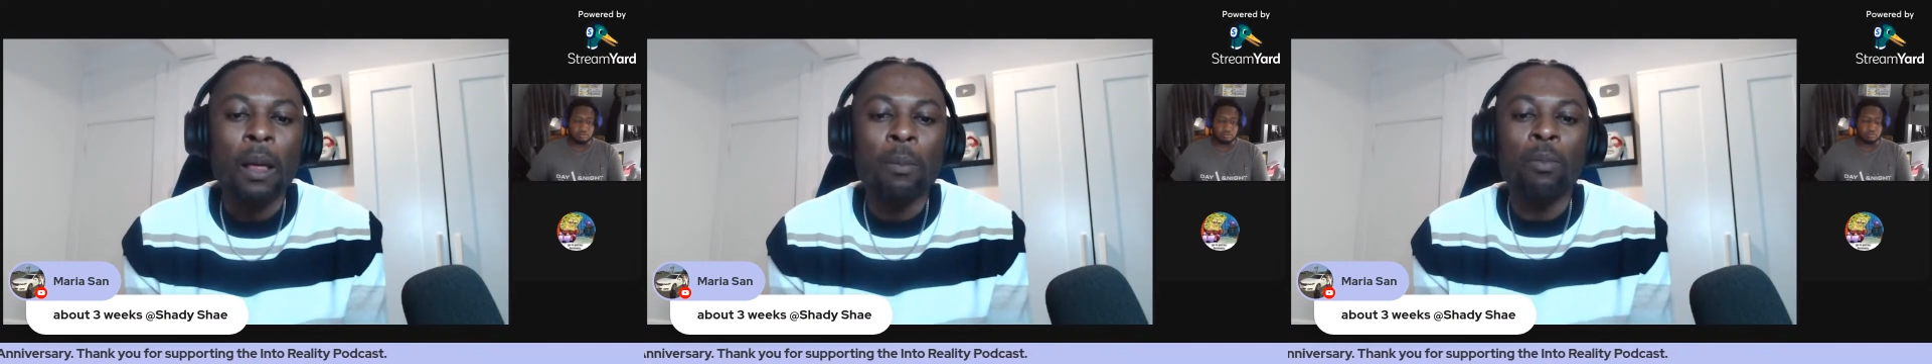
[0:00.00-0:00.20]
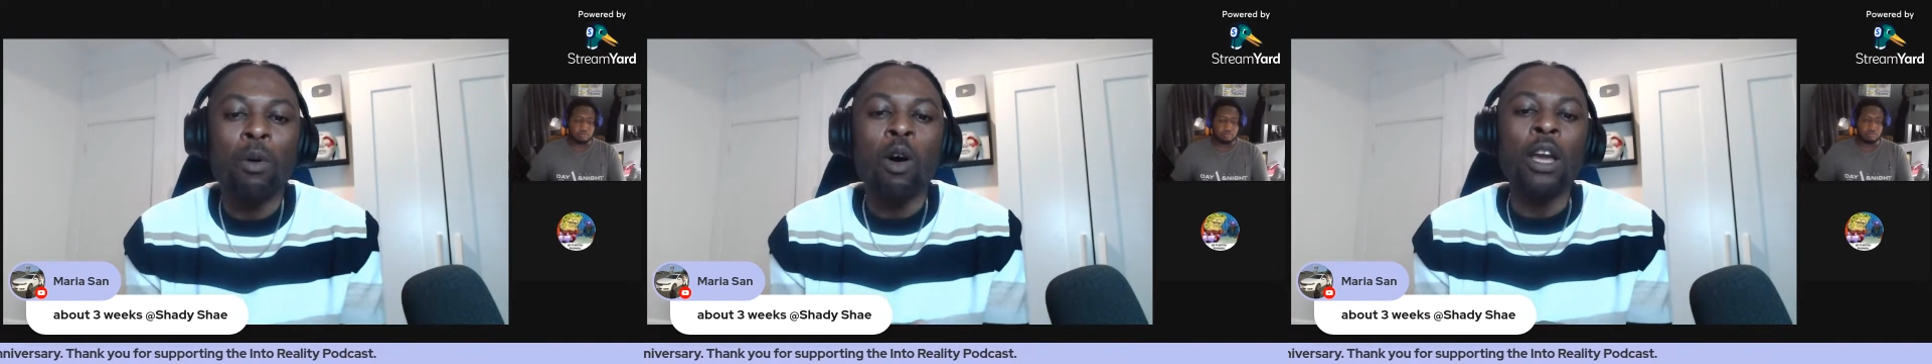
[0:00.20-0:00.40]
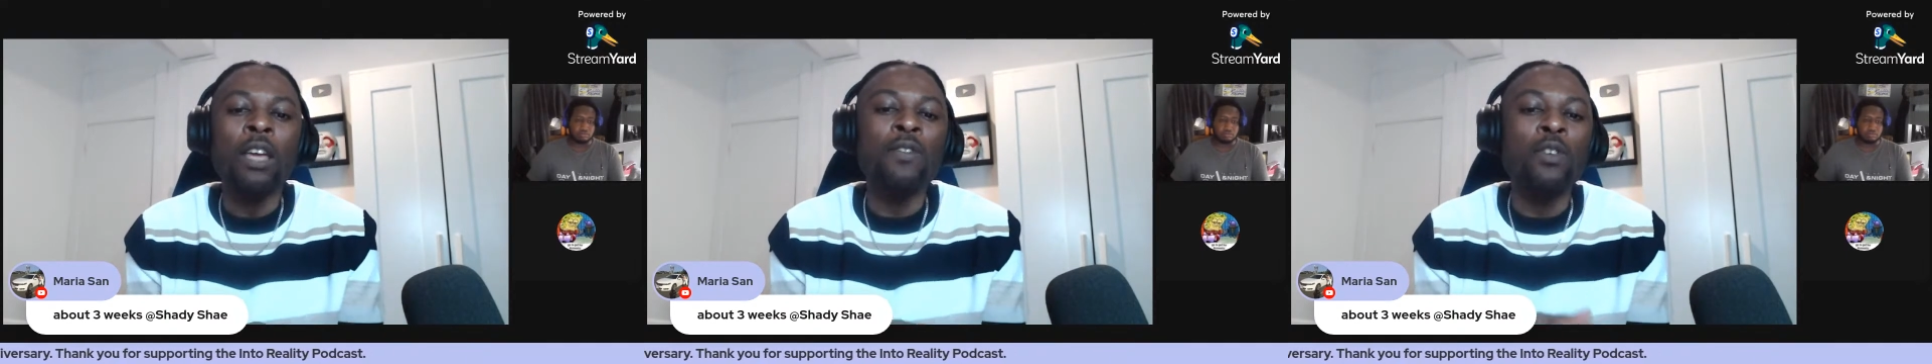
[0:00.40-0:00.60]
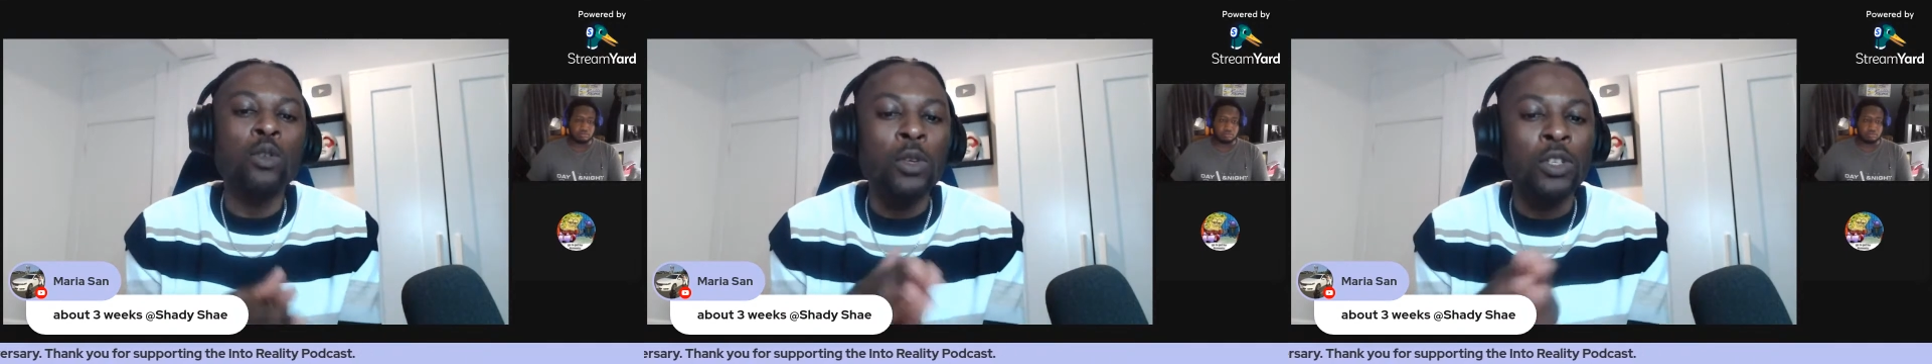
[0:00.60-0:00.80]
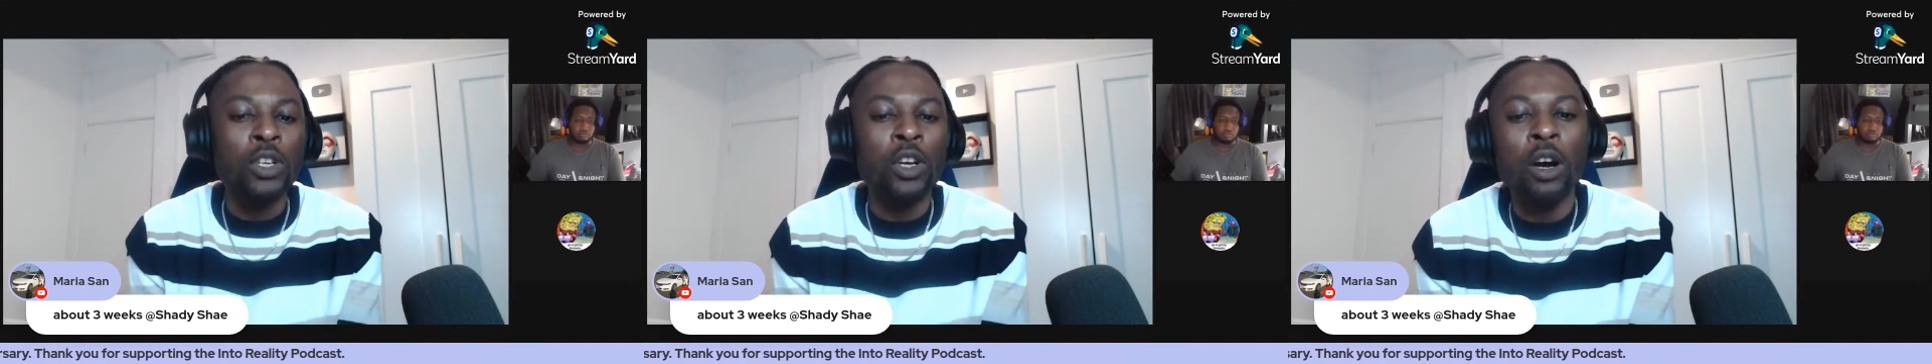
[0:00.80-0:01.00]
But if you
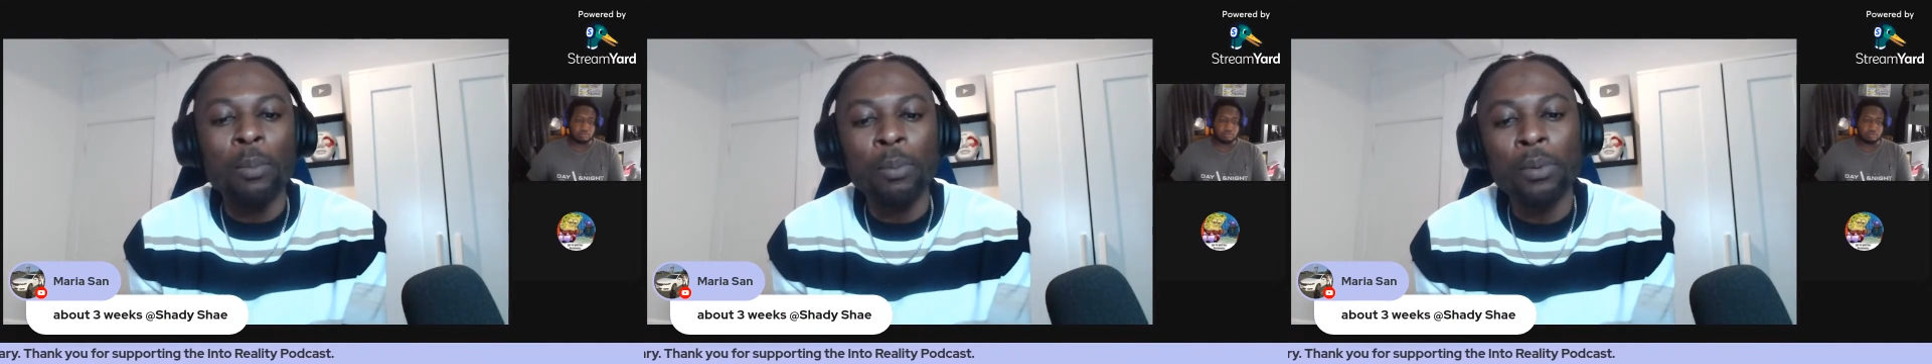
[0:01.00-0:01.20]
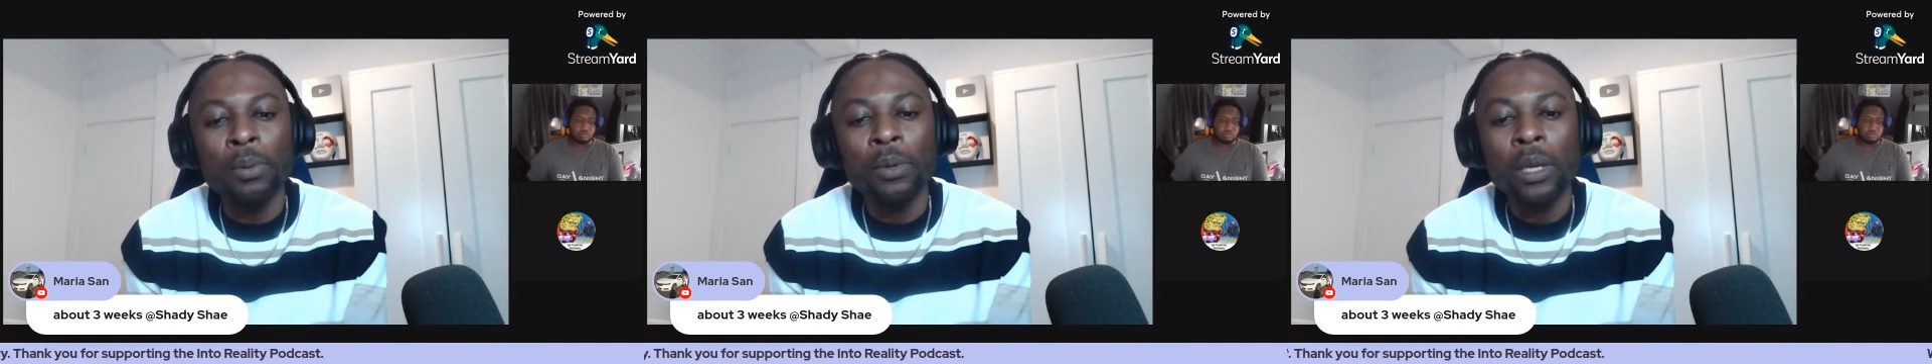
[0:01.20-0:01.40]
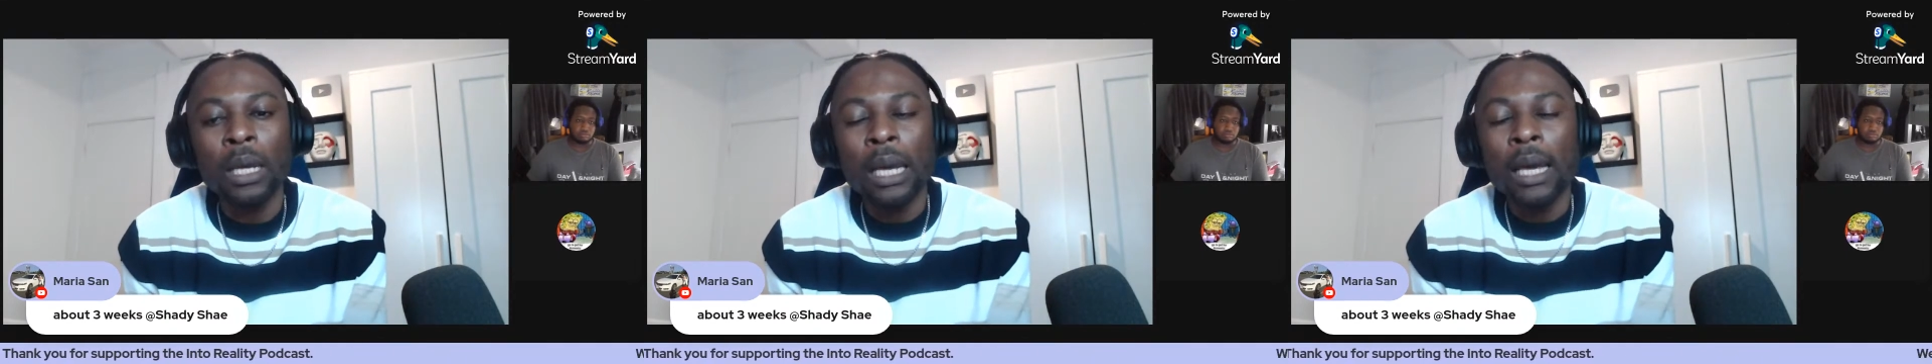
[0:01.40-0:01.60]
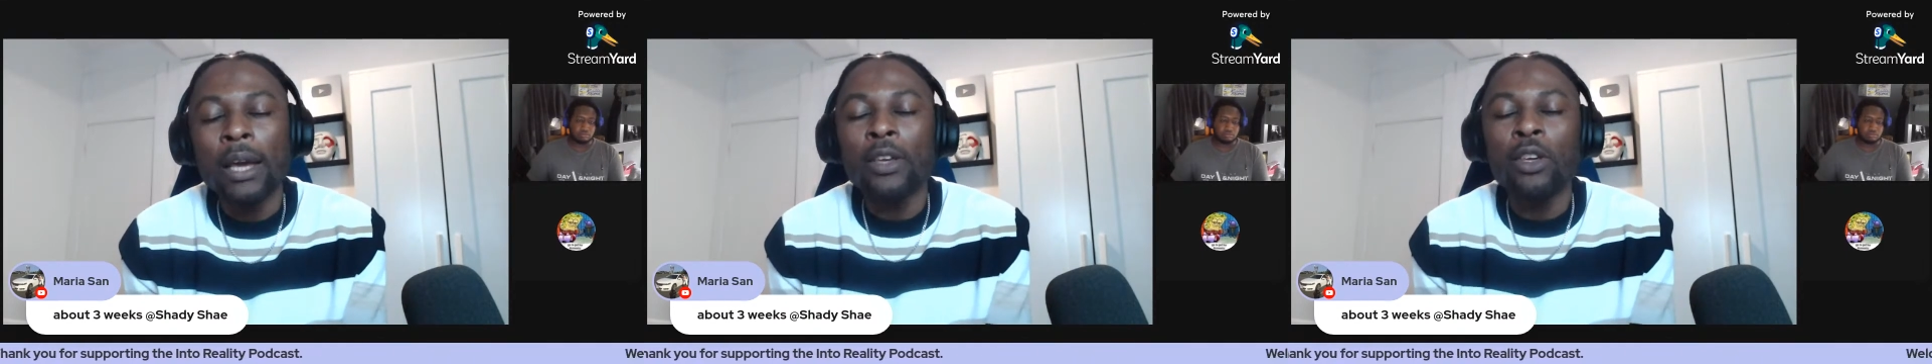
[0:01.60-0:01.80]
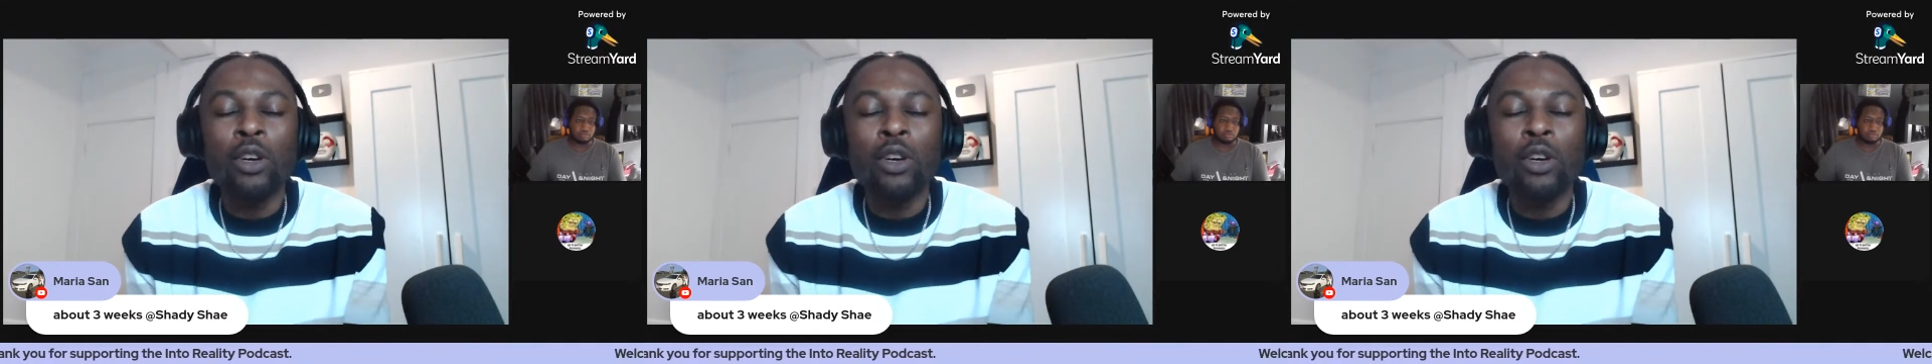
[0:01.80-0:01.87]
switch it up, you